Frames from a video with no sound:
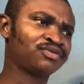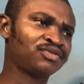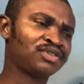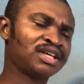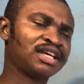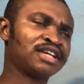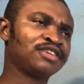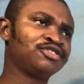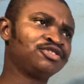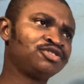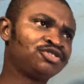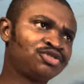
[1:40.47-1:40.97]
they
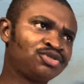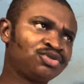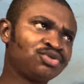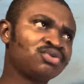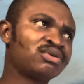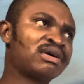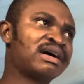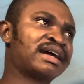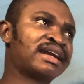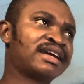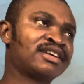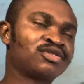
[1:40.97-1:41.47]
issue
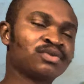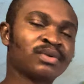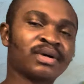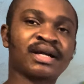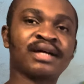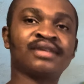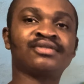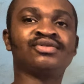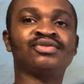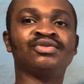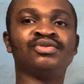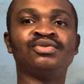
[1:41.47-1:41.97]
an arrest
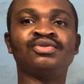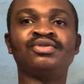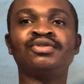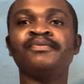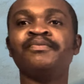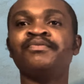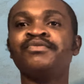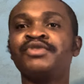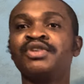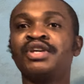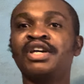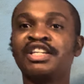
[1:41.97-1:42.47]
warrant to you,
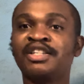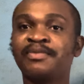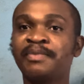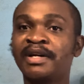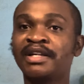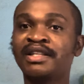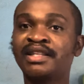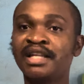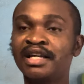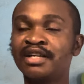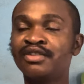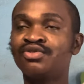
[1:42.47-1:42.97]
you're
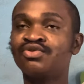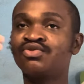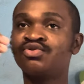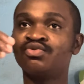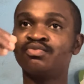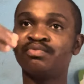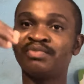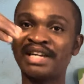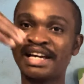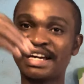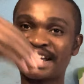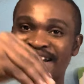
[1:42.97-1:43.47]
expected to
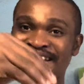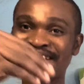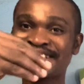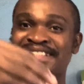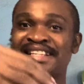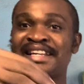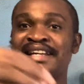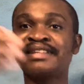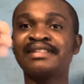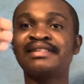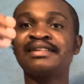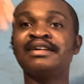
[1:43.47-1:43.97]
be
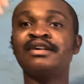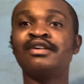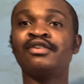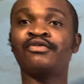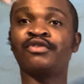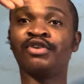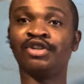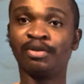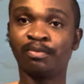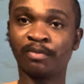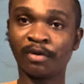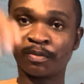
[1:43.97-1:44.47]
arrested for
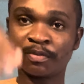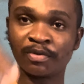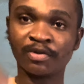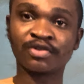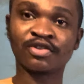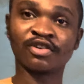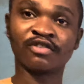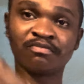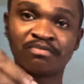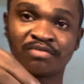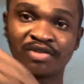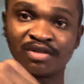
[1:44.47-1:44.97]
the purpose
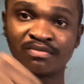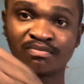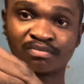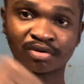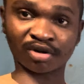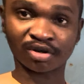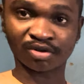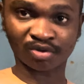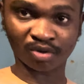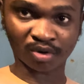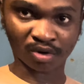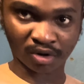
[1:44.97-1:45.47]
of being
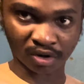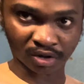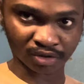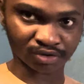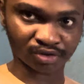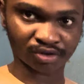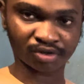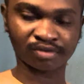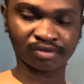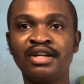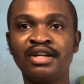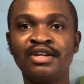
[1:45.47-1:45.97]
brought to court.
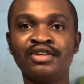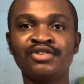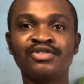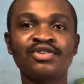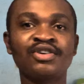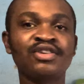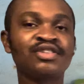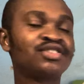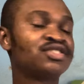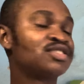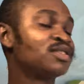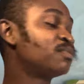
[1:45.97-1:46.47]
So it
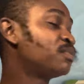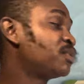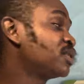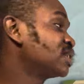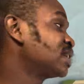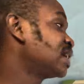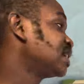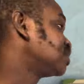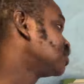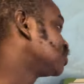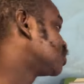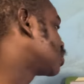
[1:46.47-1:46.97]
is
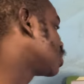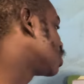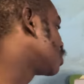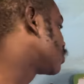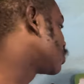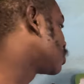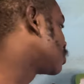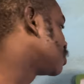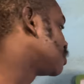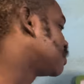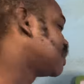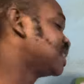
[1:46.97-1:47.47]
important it comes
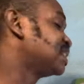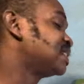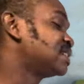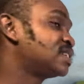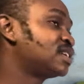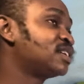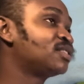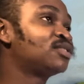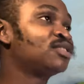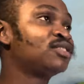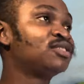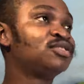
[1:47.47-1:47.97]
from a
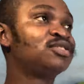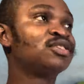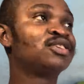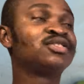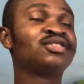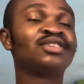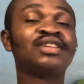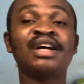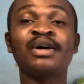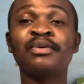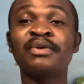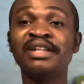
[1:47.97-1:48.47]
magistrate to a judge, so
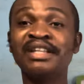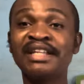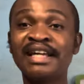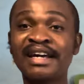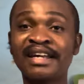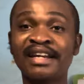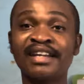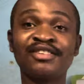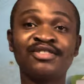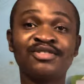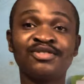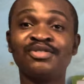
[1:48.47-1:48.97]
that when they
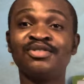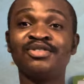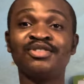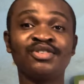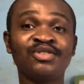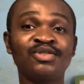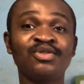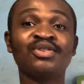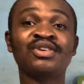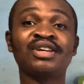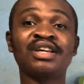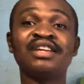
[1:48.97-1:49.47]
arrest you, they
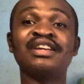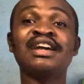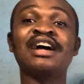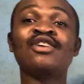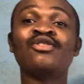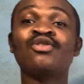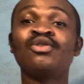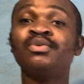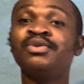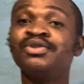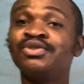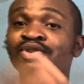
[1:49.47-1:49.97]
know, okay, you are
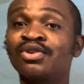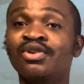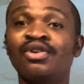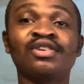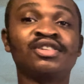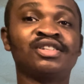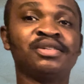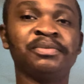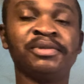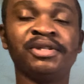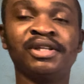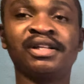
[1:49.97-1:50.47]
going to court
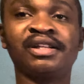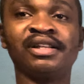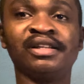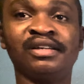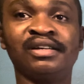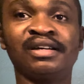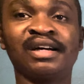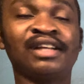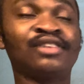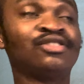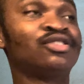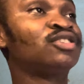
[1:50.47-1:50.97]
immediately,
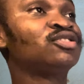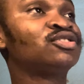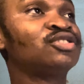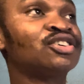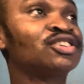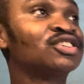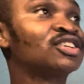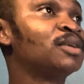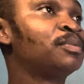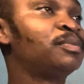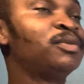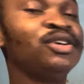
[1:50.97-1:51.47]
and not just
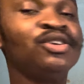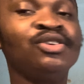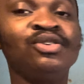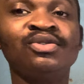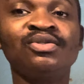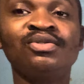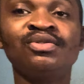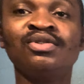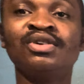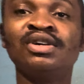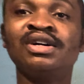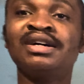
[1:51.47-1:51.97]
keeping
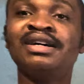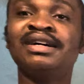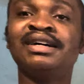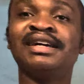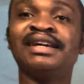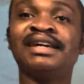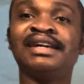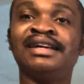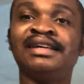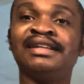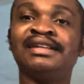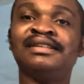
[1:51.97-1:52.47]
you
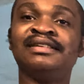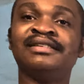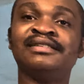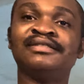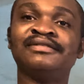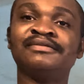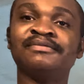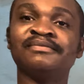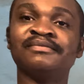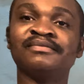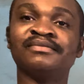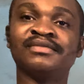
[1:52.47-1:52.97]
in
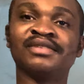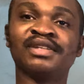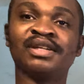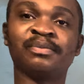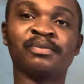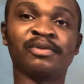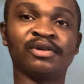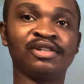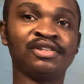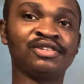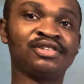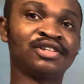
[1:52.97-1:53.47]
the
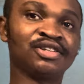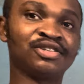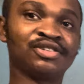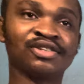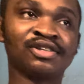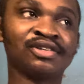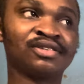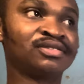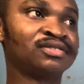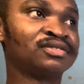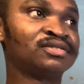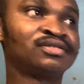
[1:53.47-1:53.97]
police
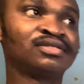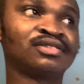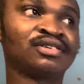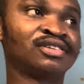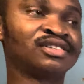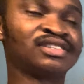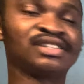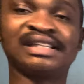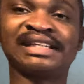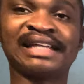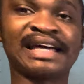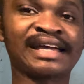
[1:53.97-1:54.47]
station
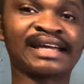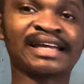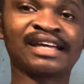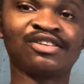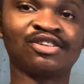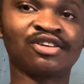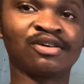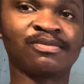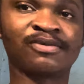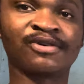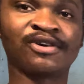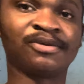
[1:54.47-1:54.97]
until thy
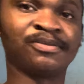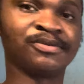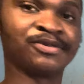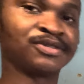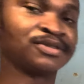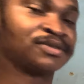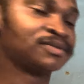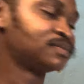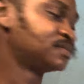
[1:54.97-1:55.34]
kingdom comes.